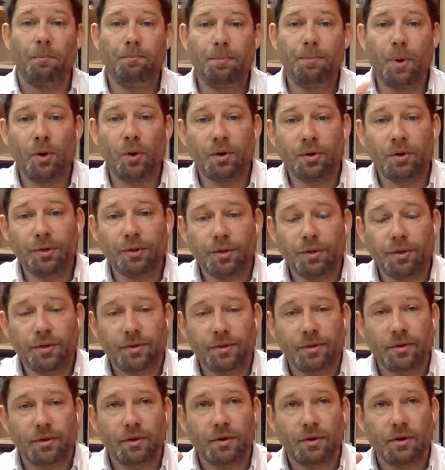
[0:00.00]
Both
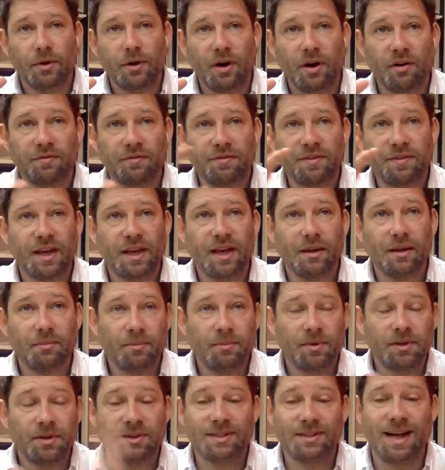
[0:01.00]
of them
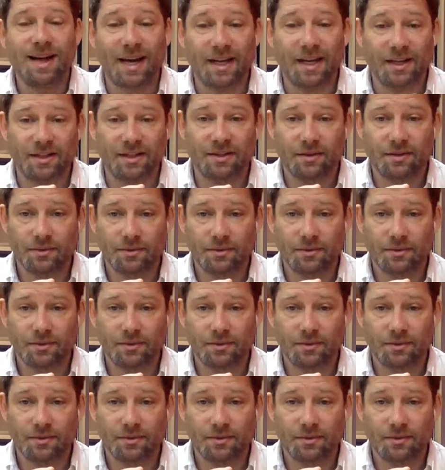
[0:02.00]
died.